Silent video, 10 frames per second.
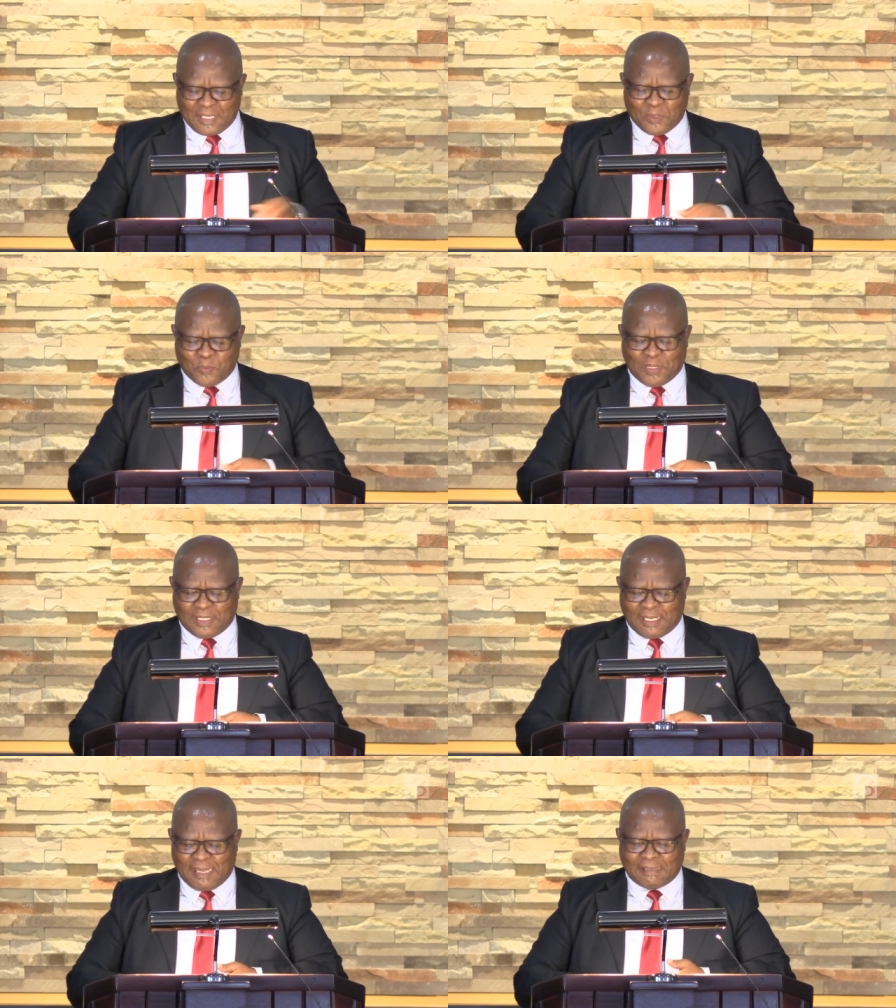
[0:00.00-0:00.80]
we
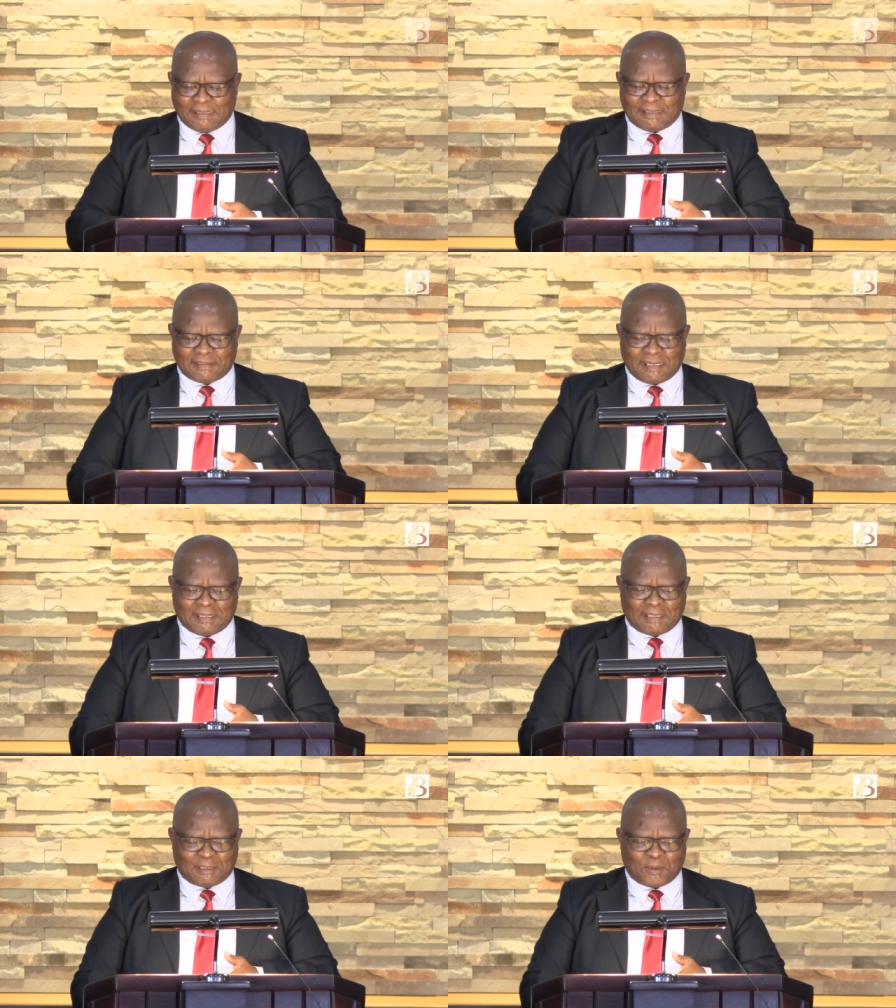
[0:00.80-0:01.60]
can say
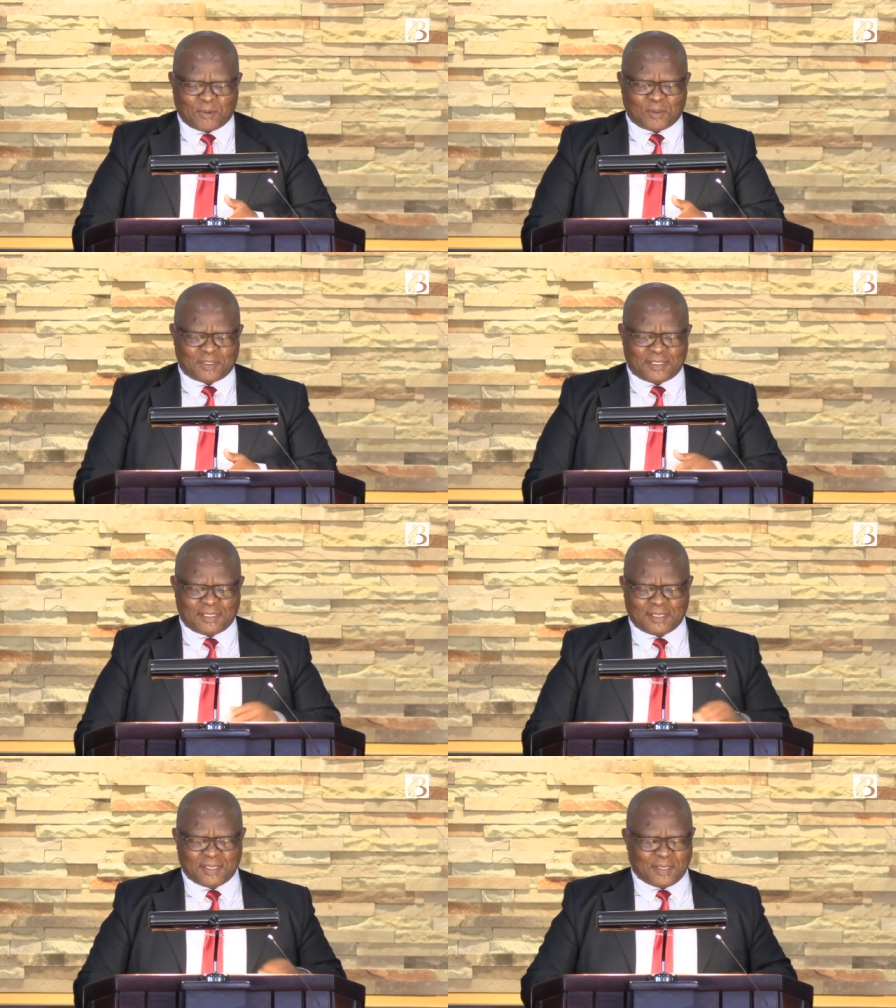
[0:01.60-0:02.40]
that, Lord,
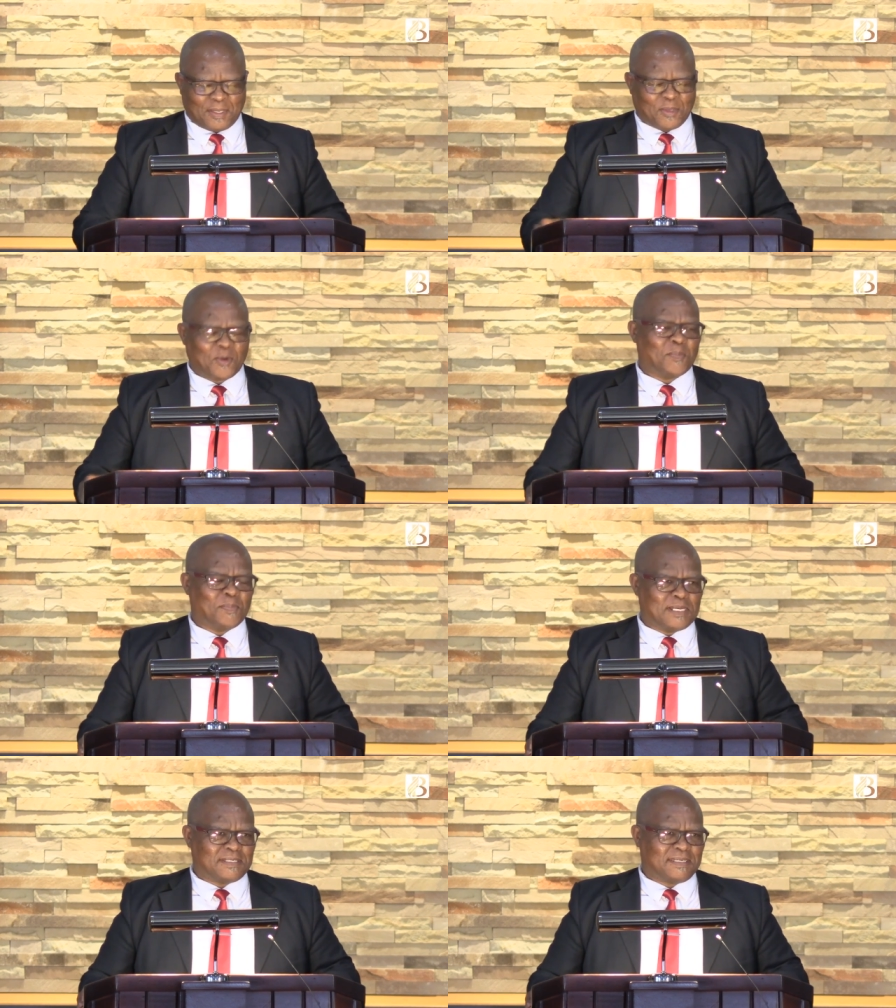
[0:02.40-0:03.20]
your
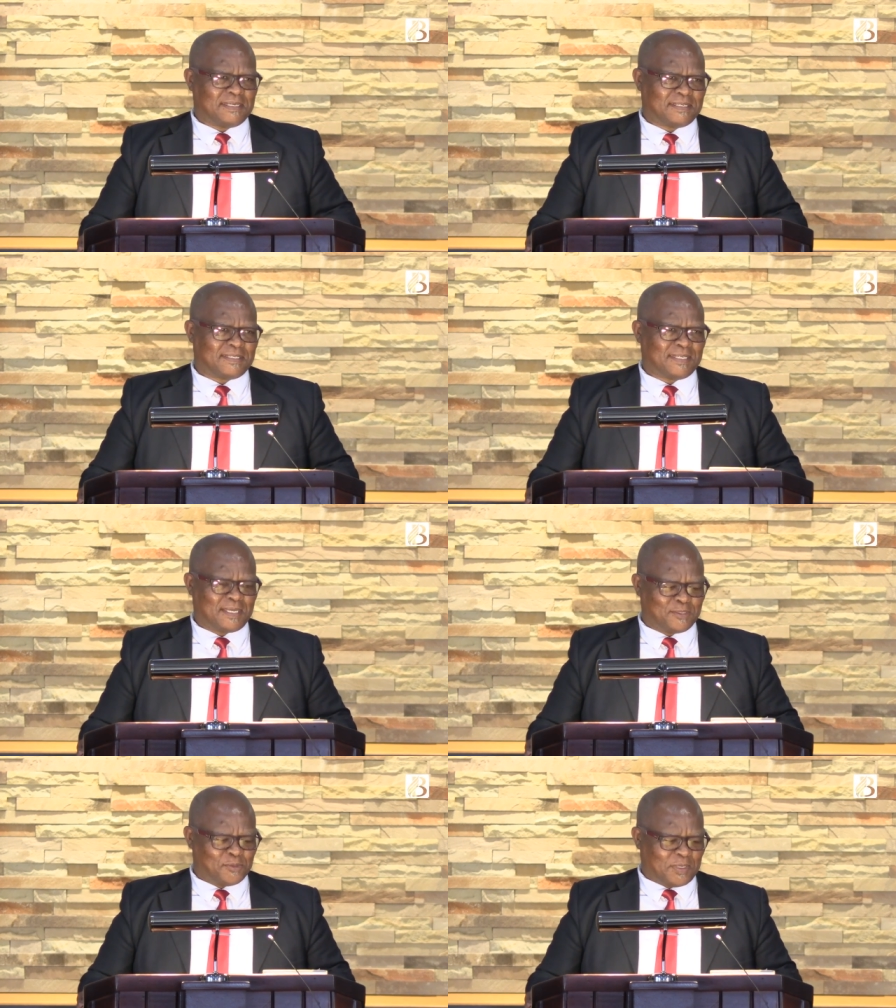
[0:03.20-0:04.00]
mercies
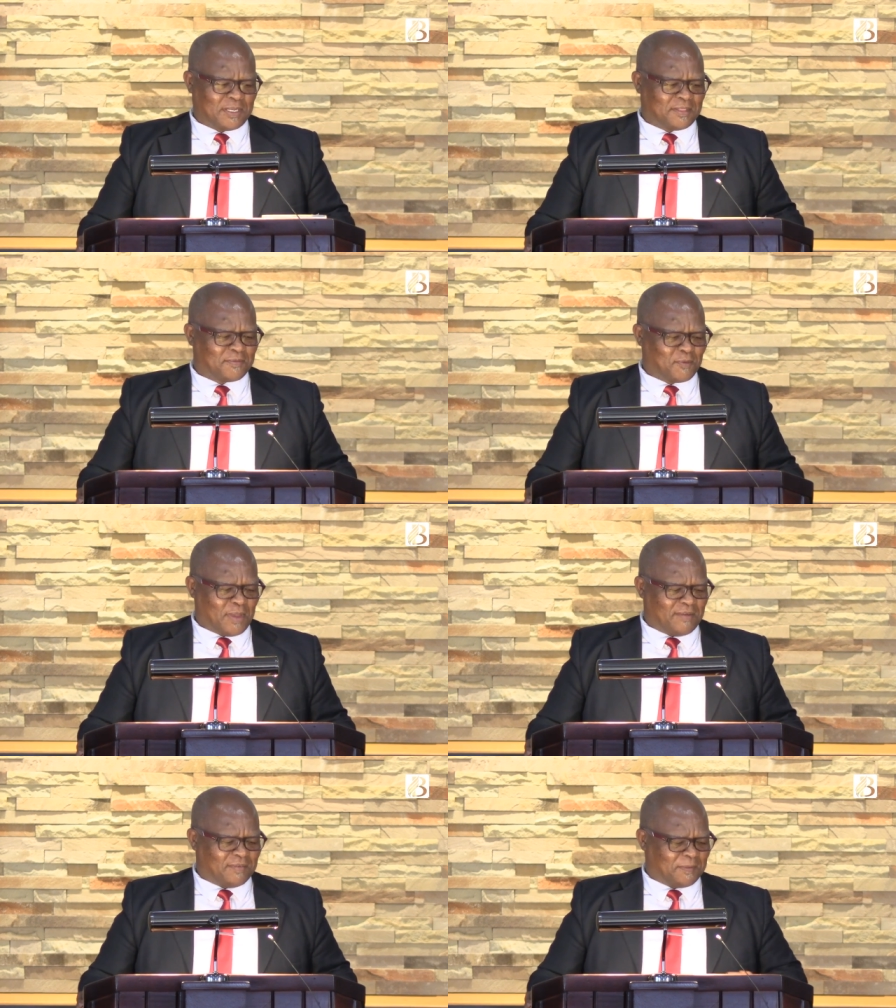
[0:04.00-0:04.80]
endureth
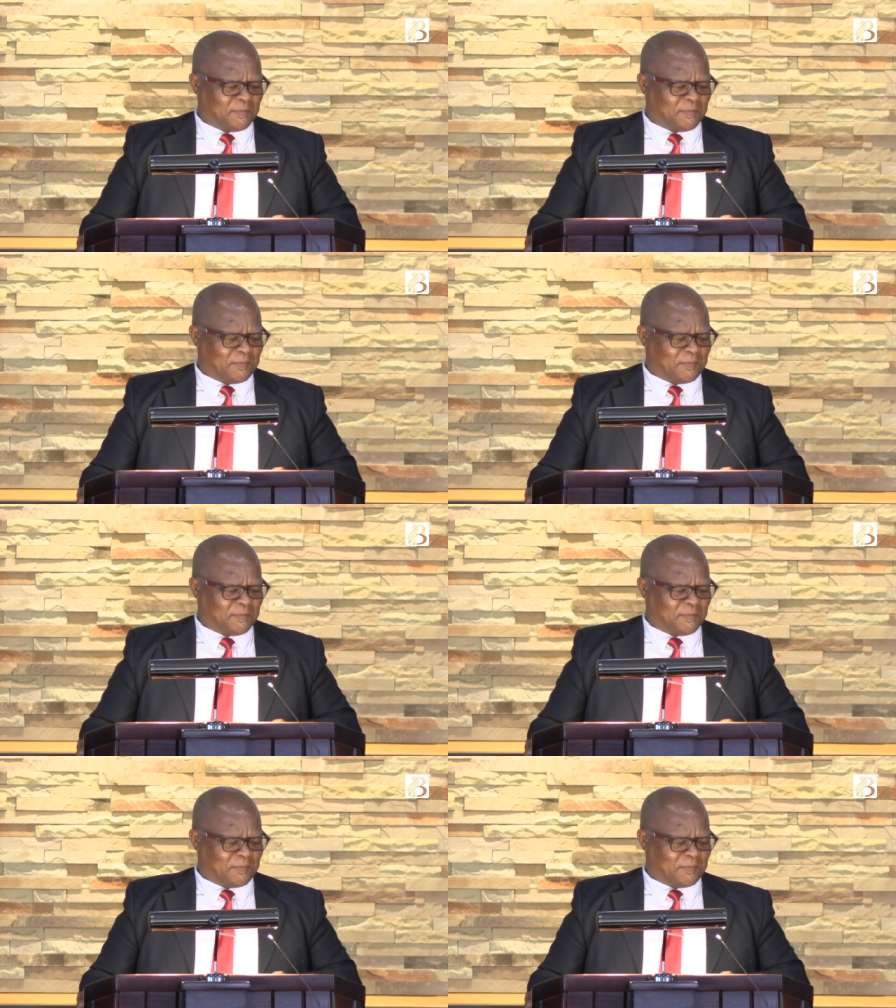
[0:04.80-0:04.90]
forever.